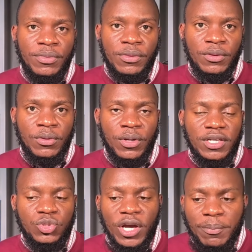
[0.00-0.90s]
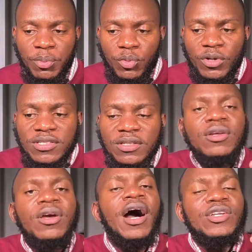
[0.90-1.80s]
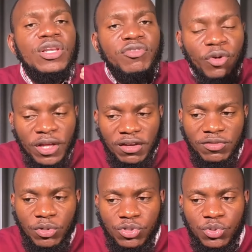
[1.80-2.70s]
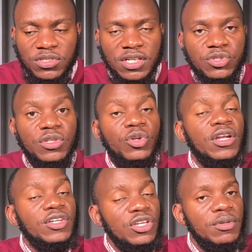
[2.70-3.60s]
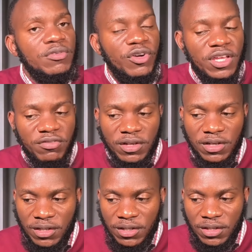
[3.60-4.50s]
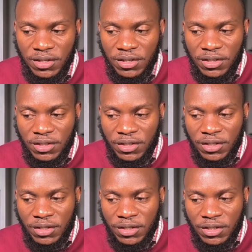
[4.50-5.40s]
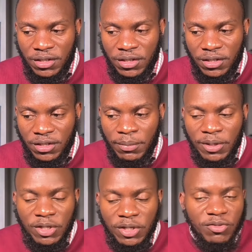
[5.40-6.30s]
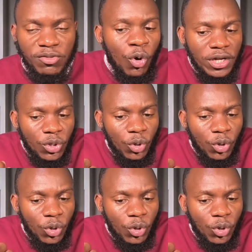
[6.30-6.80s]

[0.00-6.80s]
Okay, to help you actually forgive those you resent so that you can actually be forgiven. But if you're holding on to